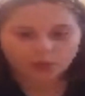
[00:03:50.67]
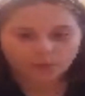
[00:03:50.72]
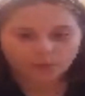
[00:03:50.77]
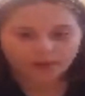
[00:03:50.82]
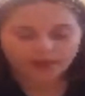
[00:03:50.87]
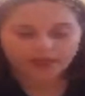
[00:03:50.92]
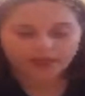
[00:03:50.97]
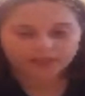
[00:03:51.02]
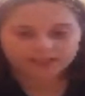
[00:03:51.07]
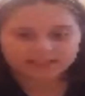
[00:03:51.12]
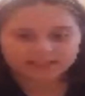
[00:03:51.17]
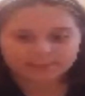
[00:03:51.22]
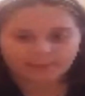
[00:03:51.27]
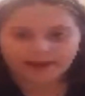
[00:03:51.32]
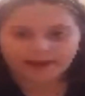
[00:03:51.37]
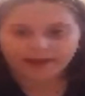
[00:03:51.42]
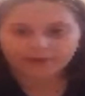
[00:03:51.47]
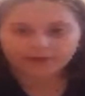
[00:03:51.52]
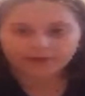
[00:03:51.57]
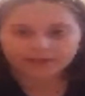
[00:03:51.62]
Great and
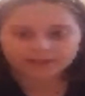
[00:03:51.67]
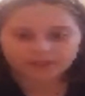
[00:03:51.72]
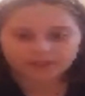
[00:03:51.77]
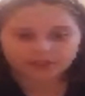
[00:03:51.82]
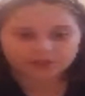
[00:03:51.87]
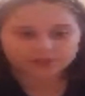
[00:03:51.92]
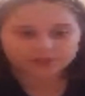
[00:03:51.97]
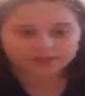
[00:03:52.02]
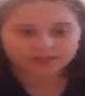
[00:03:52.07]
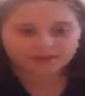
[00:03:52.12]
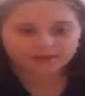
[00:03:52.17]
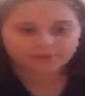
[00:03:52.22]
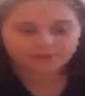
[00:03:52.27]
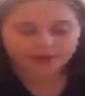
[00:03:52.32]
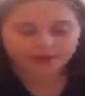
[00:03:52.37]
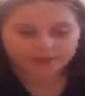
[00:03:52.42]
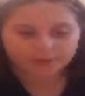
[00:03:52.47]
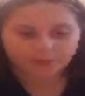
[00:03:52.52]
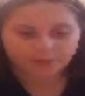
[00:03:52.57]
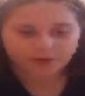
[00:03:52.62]
inspiring leaders can
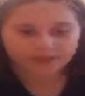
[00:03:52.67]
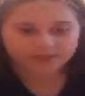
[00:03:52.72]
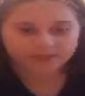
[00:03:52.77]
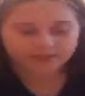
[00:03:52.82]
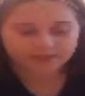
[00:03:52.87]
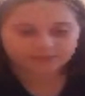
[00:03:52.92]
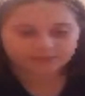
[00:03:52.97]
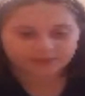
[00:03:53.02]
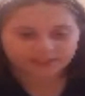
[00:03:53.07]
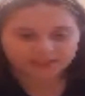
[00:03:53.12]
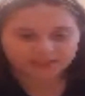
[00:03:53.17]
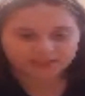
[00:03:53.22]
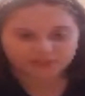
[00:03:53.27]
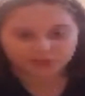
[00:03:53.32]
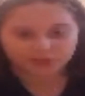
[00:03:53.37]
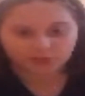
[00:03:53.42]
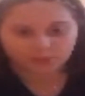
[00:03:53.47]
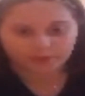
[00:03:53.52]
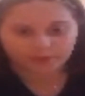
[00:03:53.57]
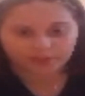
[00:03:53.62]
find the bright side of any
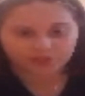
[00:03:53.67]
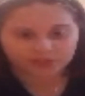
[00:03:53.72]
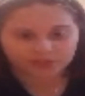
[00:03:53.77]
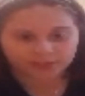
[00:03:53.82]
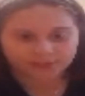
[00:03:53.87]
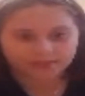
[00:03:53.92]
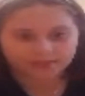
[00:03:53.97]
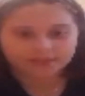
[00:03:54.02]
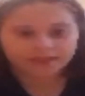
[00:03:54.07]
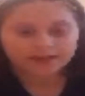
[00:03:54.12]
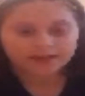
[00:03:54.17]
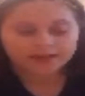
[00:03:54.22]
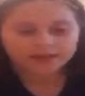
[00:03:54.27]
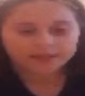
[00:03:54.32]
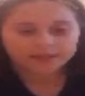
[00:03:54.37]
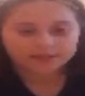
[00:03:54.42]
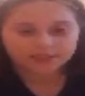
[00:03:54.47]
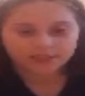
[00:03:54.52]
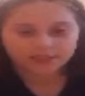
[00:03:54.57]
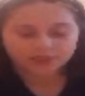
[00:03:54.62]
situation.
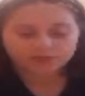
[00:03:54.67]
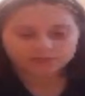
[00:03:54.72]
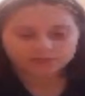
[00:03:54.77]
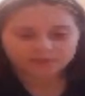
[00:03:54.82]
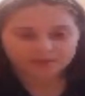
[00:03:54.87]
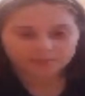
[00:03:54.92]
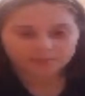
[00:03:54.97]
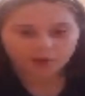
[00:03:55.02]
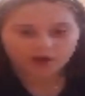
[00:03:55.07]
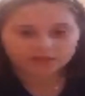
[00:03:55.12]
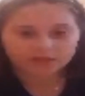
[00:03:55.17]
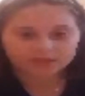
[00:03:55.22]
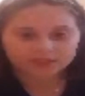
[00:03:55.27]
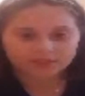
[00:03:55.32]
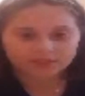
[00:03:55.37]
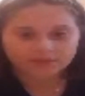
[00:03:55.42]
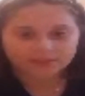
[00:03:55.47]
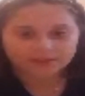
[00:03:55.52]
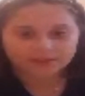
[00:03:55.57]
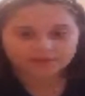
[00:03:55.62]
Leaders remain
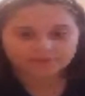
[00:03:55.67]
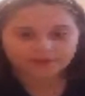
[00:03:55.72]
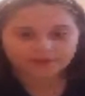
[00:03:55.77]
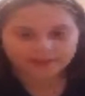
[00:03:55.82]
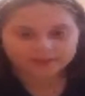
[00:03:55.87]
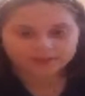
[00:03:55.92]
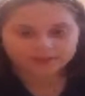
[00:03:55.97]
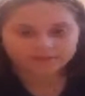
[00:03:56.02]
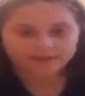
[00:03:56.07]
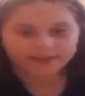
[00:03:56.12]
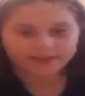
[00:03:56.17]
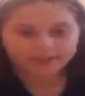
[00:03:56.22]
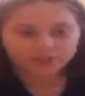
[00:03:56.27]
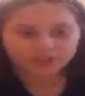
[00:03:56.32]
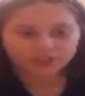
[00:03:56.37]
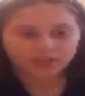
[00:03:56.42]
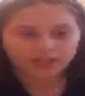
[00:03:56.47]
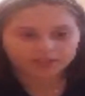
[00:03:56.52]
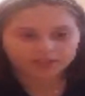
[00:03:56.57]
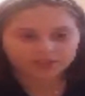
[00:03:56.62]
positive in the face of any
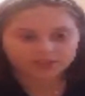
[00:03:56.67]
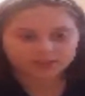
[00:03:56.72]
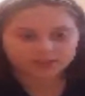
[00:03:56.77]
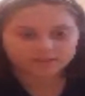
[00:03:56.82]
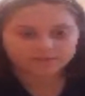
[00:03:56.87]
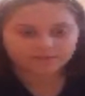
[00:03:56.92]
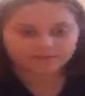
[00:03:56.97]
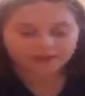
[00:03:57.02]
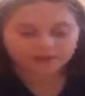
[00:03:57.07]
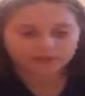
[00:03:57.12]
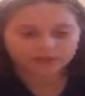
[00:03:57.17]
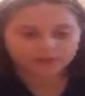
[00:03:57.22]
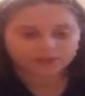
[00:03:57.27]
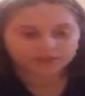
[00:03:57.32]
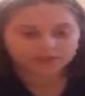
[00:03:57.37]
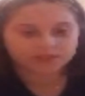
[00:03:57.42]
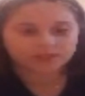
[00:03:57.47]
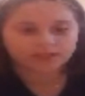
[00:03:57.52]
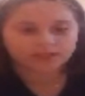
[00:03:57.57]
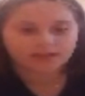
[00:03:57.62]
challenges and
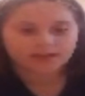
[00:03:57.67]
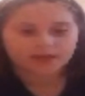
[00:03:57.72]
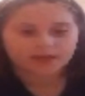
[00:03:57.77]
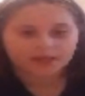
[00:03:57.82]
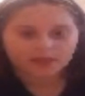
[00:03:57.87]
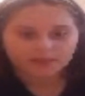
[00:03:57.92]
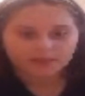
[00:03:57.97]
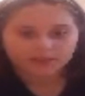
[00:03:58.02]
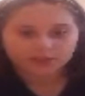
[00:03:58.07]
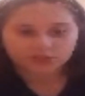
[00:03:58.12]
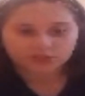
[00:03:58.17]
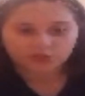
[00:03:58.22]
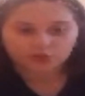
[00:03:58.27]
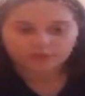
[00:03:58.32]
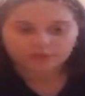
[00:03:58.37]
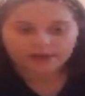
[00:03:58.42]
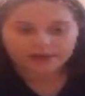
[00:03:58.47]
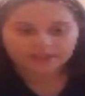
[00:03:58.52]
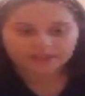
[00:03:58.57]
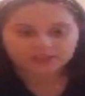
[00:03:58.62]
failures. They show
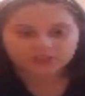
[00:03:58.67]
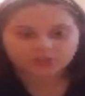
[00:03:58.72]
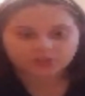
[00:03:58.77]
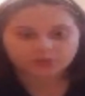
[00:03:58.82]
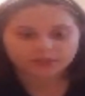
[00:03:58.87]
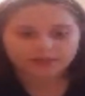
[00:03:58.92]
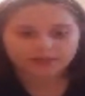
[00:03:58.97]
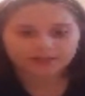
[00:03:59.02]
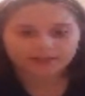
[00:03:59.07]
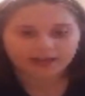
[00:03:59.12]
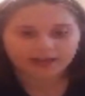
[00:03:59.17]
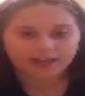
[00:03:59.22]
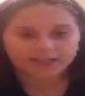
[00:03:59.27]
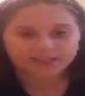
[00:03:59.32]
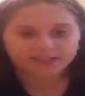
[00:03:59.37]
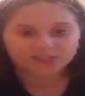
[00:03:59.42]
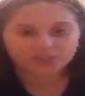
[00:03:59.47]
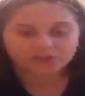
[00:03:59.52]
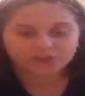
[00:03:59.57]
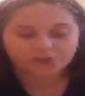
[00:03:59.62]
gratitude and
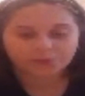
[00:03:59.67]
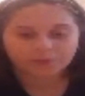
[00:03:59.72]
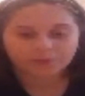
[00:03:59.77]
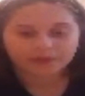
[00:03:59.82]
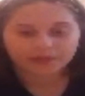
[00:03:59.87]
kindness to their